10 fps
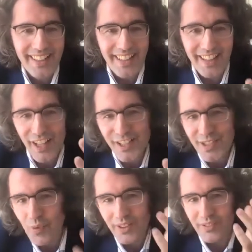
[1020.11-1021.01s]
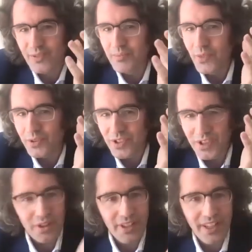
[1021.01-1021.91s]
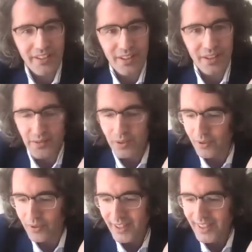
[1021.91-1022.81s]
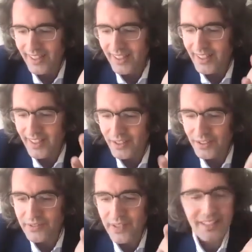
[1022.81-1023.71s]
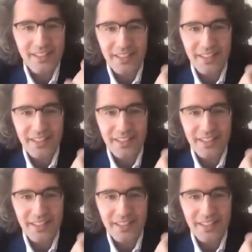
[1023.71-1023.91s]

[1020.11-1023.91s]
And that's one of the most shocking thing of all, the fact that